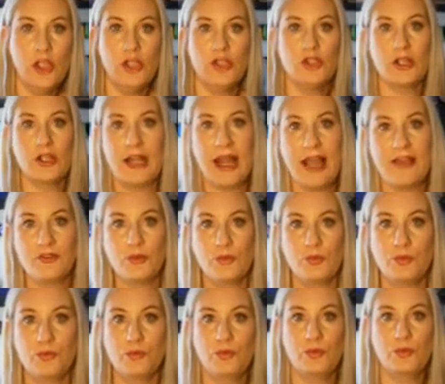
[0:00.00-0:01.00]
You're going to have
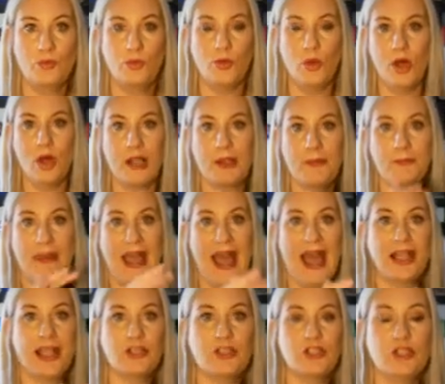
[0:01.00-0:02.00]
to walk
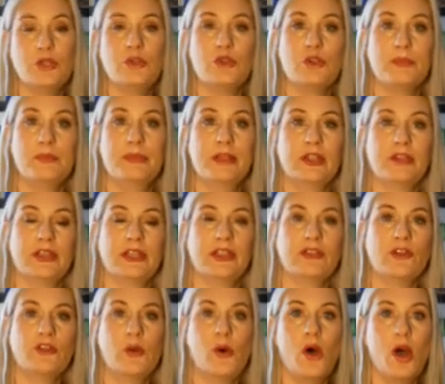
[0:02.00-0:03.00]
back to your building.
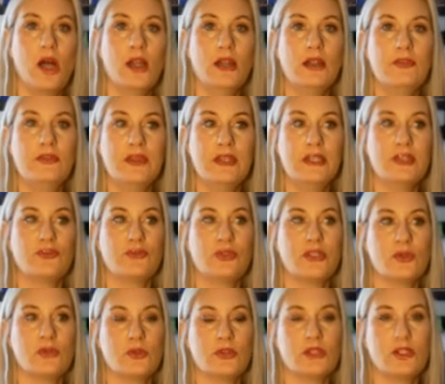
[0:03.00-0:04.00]
So all of these
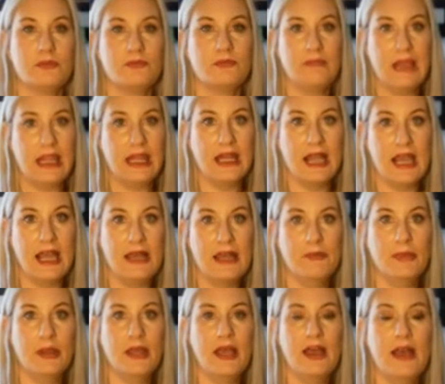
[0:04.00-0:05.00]
resorts are made
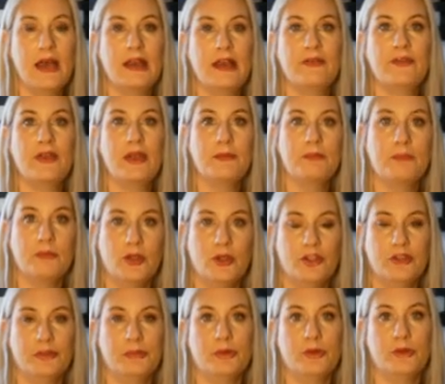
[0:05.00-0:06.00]
up of
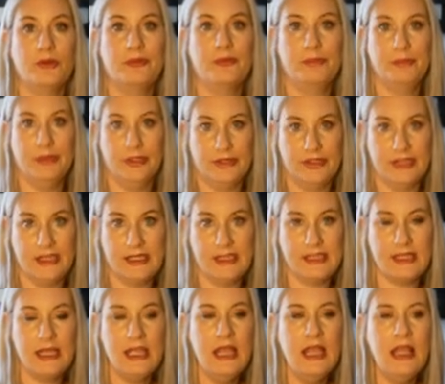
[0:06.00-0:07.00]
multiple buildings.